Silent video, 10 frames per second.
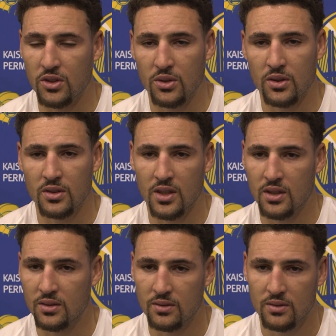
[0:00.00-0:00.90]
we're doing,
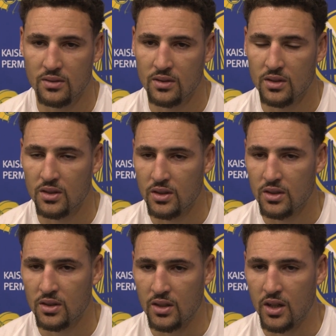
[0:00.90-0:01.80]

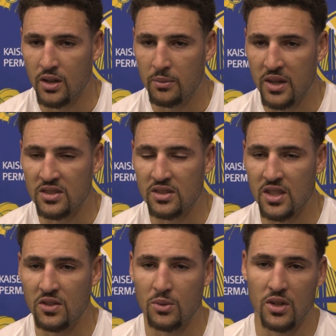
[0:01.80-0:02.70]
and makes us
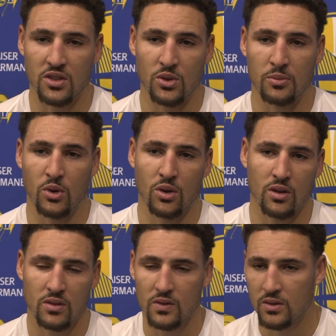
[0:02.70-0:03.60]
even want to do it
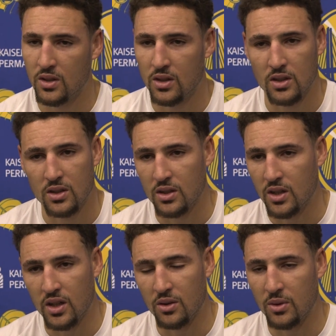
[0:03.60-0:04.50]
more,
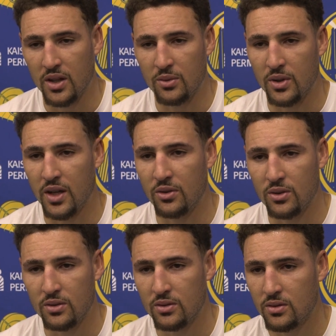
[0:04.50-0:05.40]

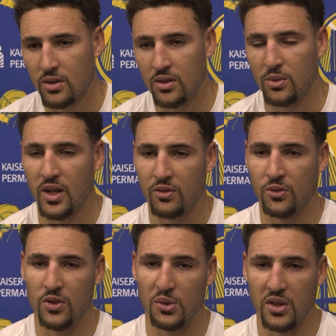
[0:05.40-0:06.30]
whatever
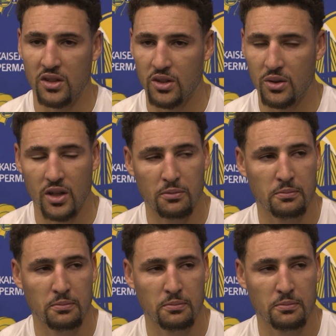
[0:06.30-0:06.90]
field we can donate.